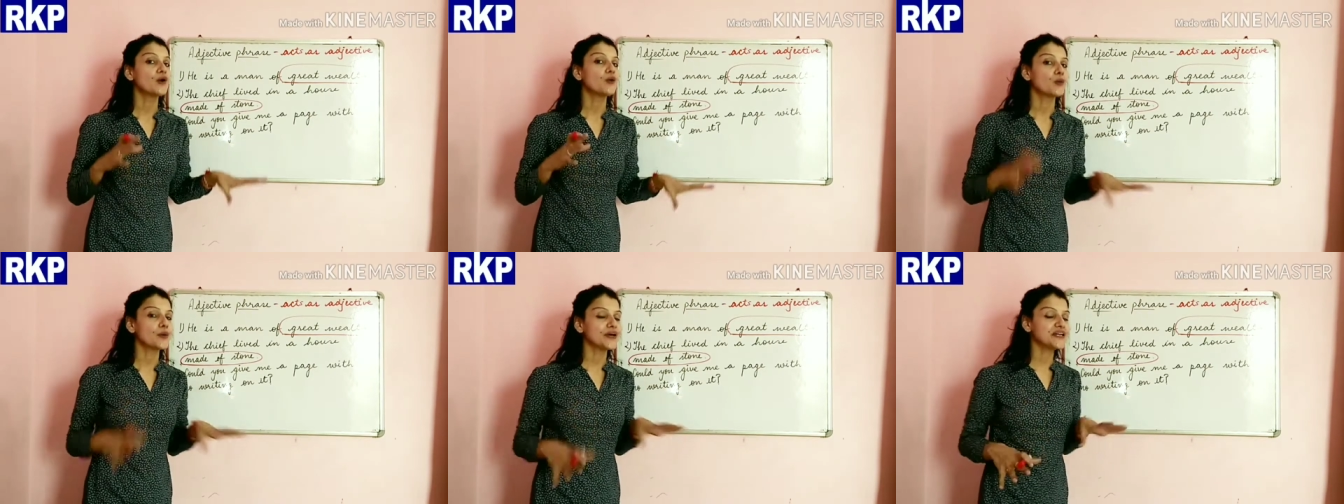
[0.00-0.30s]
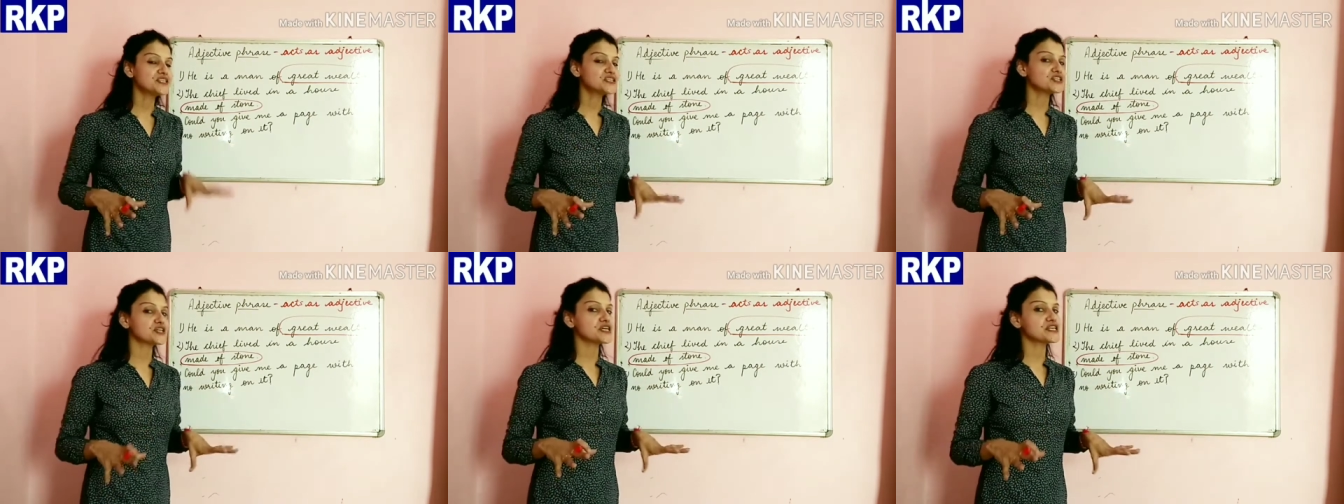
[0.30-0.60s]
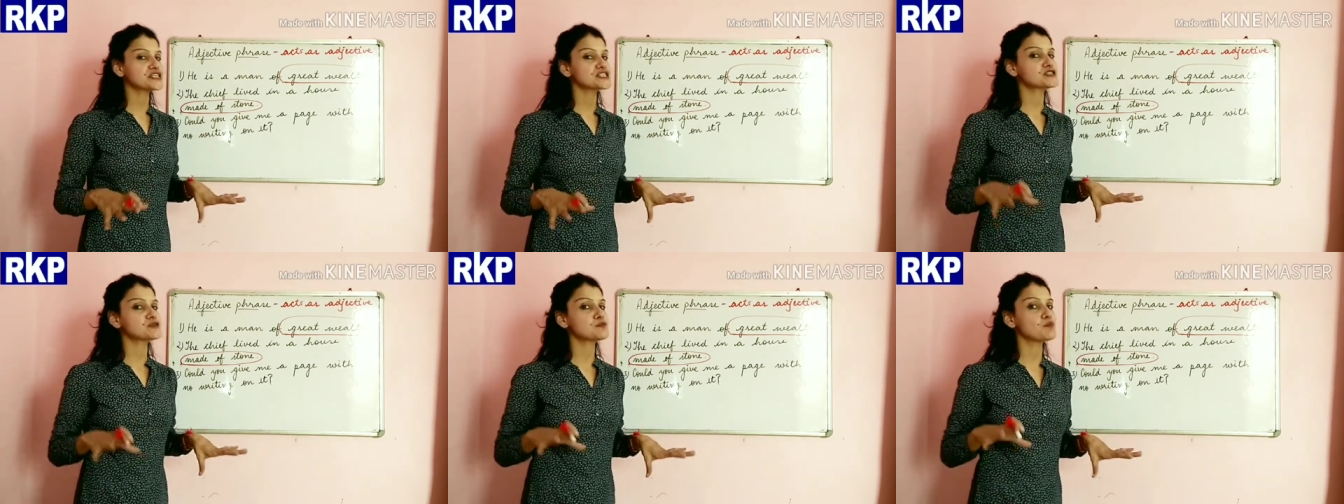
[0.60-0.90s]
which
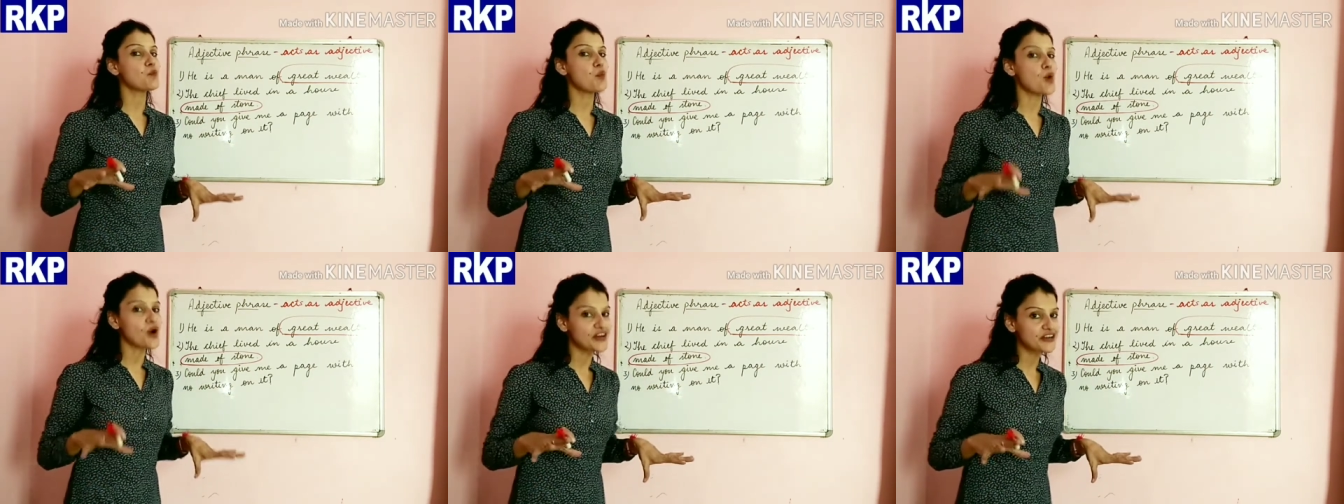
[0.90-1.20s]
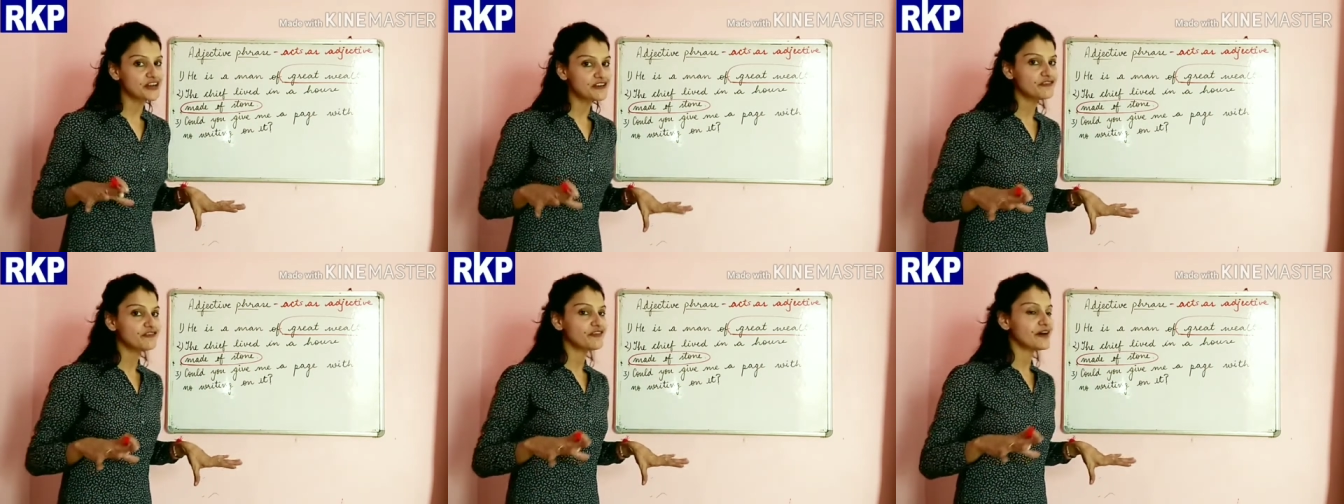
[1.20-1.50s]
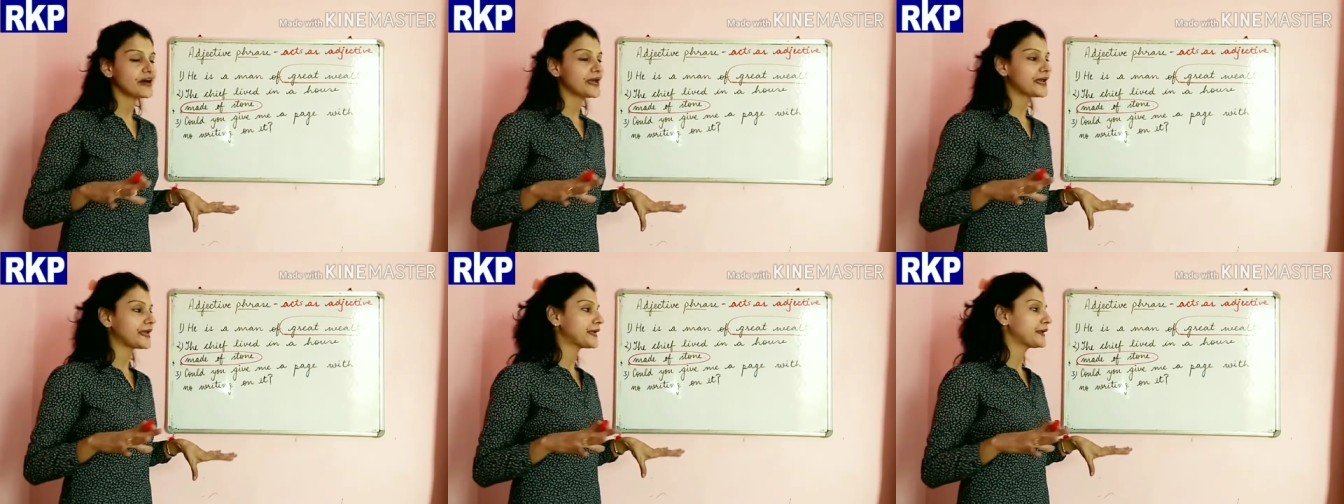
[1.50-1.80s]
is
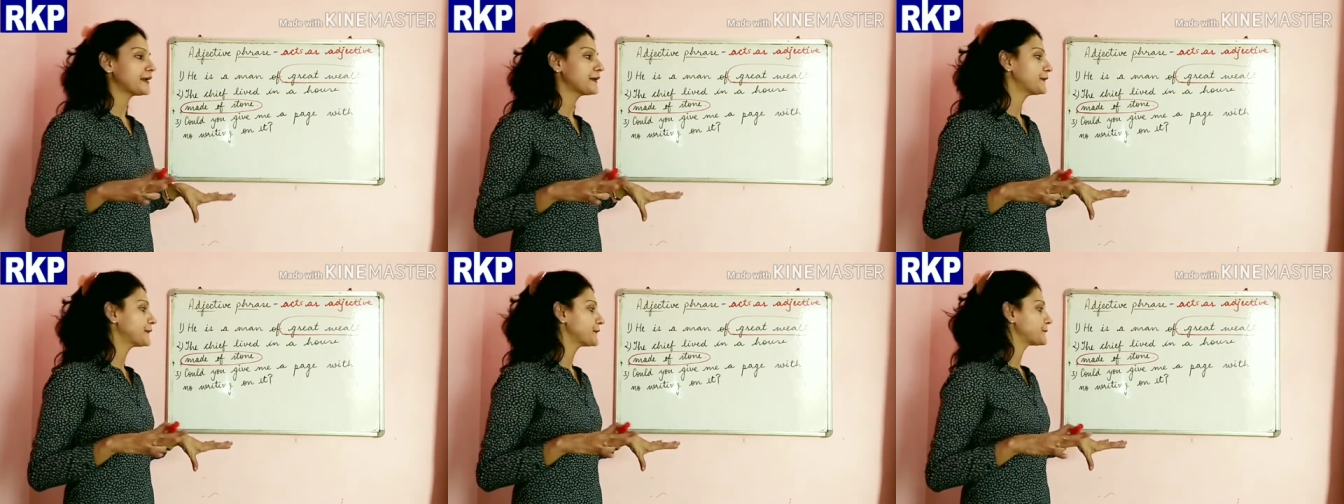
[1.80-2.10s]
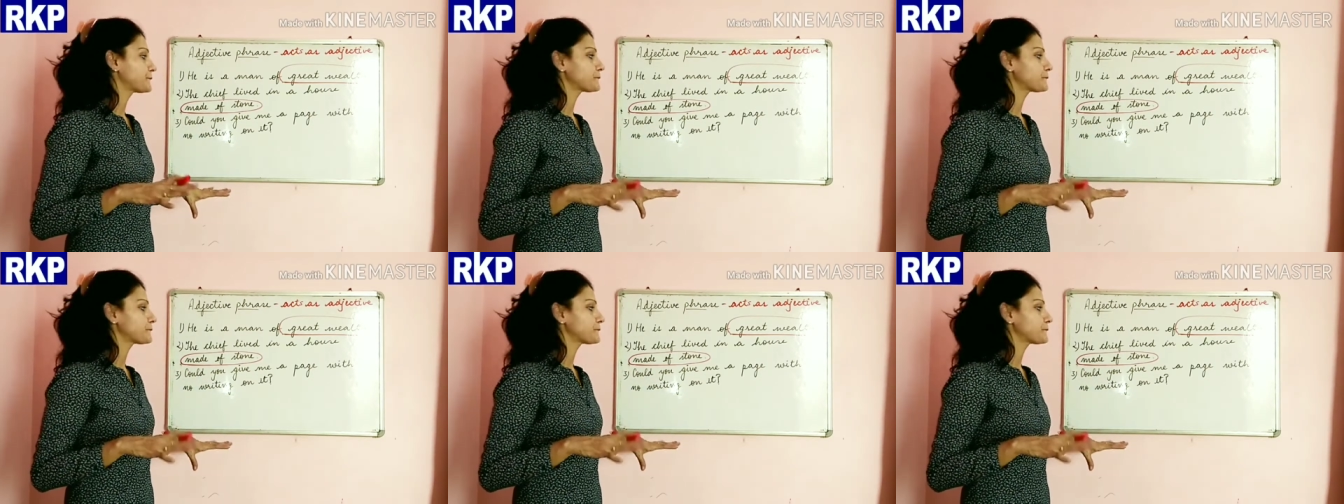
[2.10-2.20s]
modifying